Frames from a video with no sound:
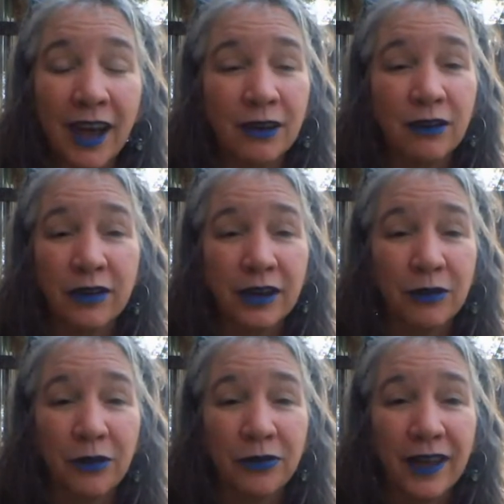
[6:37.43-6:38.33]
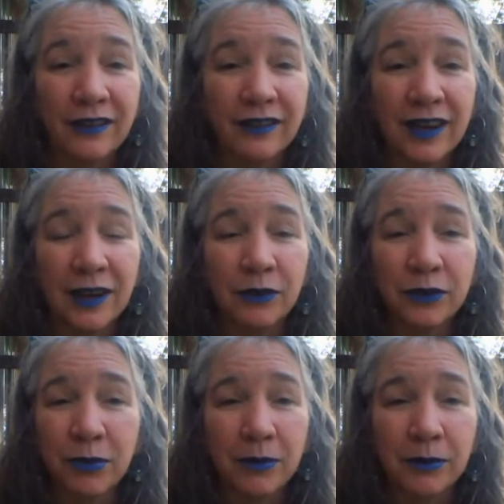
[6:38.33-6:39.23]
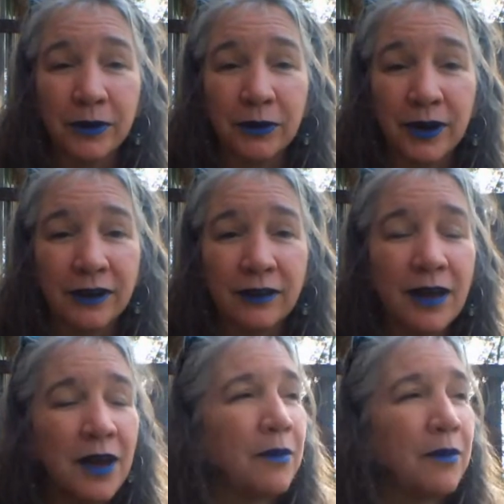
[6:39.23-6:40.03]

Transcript: I don't know that he wrote that scene. It was probably written,